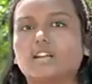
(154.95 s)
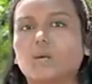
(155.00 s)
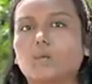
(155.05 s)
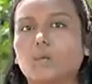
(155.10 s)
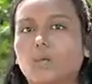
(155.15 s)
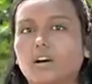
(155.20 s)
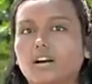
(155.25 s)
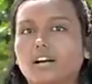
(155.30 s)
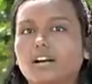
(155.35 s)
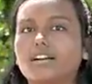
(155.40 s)
the
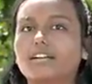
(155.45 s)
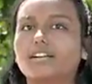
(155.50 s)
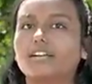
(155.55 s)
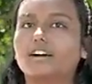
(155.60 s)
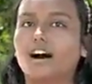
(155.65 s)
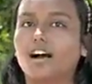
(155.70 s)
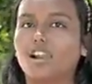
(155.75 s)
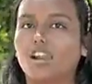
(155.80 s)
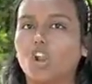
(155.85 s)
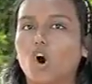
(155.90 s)
word
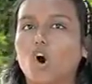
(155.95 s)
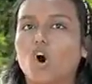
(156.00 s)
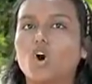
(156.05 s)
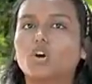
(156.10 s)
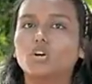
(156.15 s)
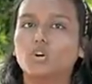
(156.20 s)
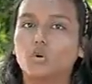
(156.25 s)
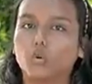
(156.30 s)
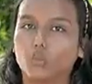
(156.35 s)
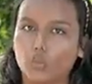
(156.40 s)

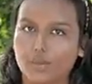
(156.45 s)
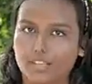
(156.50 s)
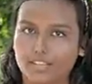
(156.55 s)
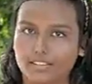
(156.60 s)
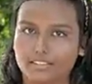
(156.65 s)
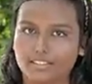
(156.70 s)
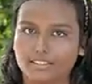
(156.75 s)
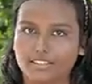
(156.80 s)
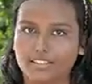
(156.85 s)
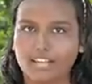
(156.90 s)
along
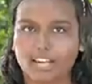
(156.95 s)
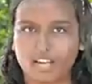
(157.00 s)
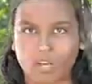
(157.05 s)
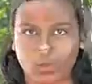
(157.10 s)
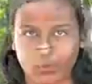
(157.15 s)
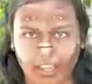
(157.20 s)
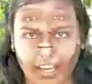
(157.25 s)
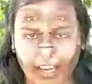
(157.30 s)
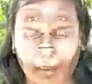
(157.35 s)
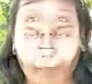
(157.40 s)
with.
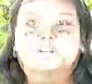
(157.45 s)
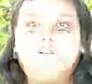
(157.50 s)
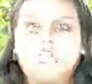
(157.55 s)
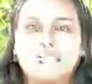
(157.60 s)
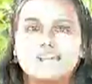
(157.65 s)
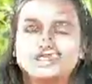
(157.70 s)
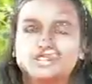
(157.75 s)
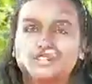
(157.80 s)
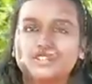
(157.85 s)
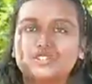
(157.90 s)
Okay,
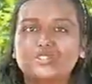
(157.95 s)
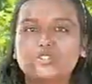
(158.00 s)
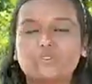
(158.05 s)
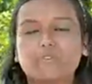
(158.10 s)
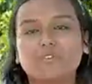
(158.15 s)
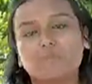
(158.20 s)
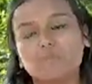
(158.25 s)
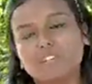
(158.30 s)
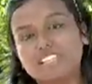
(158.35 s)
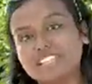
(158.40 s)

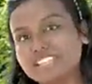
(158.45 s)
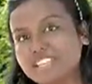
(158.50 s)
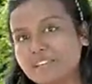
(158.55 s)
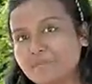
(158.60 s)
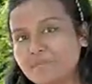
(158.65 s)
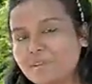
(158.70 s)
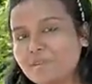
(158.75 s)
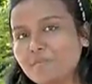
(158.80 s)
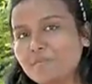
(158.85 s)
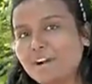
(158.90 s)
so we must
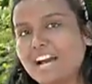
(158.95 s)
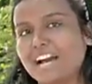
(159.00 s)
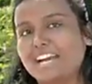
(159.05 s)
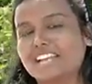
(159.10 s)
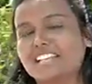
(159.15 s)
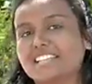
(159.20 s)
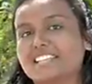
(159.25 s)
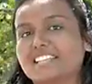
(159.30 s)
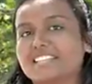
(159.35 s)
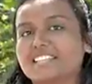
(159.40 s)
keep in
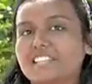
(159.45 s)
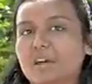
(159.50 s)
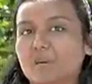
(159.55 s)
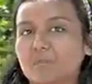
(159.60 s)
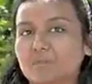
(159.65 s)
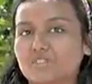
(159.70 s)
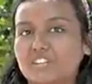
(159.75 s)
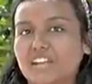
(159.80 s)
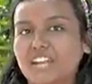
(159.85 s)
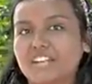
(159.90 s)
mind the
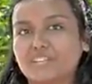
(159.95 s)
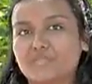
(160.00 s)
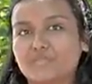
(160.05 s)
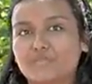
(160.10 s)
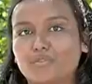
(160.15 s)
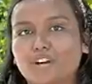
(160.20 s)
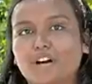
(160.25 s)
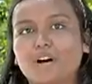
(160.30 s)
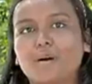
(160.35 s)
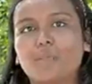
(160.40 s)
subject
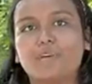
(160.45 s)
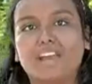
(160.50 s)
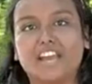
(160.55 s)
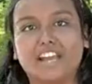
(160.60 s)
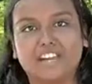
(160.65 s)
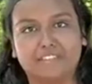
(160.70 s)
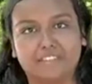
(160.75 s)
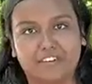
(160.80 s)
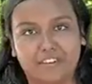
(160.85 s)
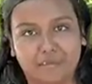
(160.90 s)
verb
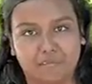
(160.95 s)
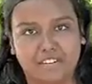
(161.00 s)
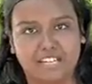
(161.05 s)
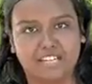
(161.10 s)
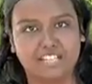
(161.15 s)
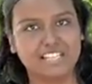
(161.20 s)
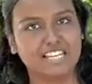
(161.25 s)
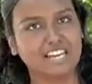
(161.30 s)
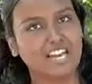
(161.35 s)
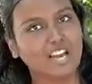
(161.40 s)

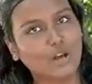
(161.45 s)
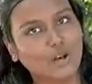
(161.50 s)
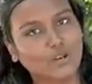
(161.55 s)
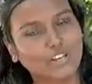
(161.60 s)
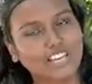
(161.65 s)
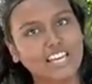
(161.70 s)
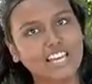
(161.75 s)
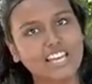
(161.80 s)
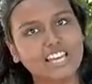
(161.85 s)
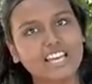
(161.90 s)
agreement.
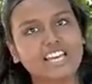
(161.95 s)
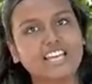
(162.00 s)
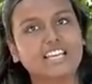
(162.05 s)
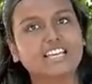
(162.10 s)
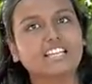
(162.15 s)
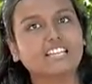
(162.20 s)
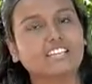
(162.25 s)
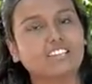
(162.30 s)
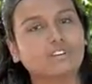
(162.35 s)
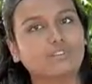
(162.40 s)
Okay,
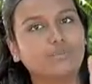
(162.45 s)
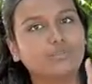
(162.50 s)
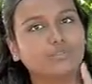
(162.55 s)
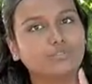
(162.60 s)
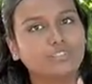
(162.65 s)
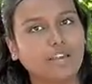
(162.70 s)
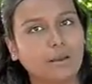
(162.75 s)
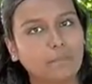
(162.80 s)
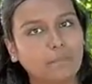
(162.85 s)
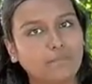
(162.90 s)
the
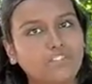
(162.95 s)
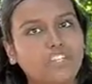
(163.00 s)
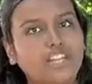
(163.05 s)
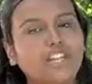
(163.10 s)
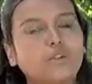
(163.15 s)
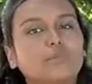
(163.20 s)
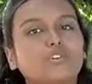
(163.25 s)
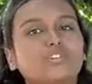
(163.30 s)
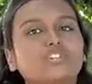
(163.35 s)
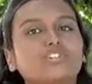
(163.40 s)

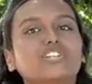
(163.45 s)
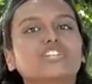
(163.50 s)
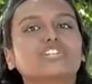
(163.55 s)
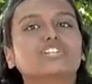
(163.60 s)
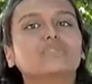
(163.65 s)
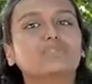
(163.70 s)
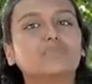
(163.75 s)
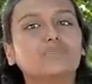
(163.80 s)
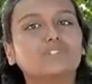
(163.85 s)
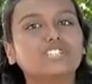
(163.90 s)
subject which
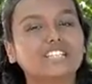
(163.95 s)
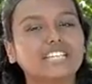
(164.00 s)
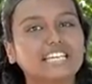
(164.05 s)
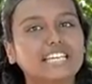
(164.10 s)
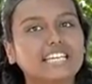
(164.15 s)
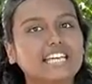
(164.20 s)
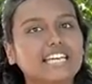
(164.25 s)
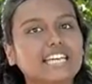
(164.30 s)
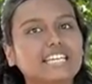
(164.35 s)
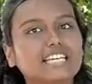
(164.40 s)
is
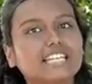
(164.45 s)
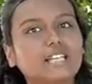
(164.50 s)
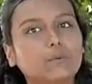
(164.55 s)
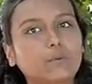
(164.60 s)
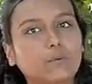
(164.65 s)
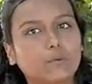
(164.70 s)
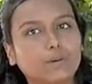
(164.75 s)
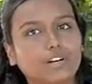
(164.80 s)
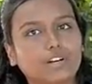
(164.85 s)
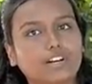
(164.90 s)
preceding the
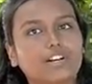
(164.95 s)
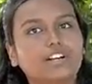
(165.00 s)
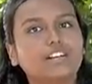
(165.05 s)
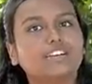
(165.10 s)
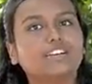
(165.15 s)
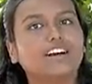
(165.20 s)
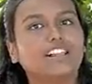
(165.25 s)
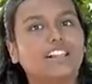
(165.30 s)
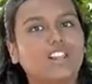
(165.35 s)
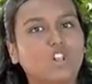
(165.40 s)
word
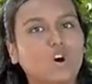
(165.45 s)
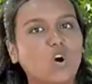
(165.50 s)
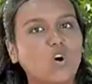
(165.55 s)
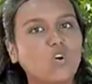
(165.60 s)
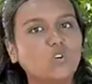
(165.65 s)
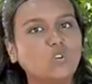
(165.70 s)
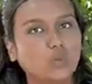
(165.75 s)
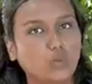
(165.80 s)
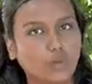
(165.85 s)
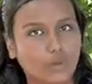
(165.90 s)

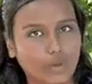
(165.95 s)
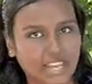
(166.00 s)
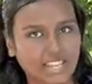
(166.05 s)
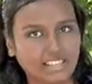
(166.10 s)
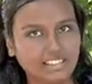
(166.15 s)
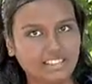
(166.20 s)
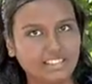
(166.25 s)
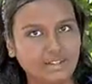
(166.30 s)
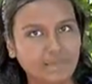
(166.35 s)
along with,